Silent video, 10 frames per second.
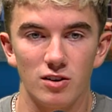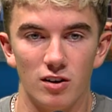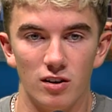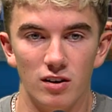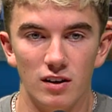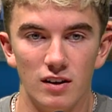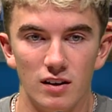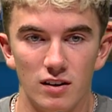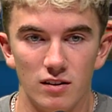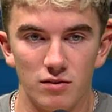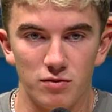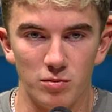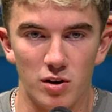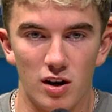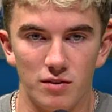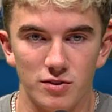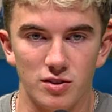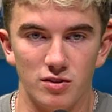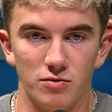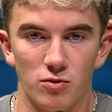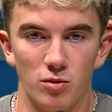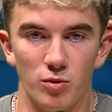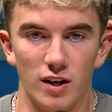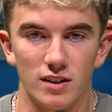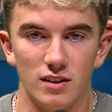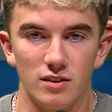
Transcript: hall from the office in the form rack.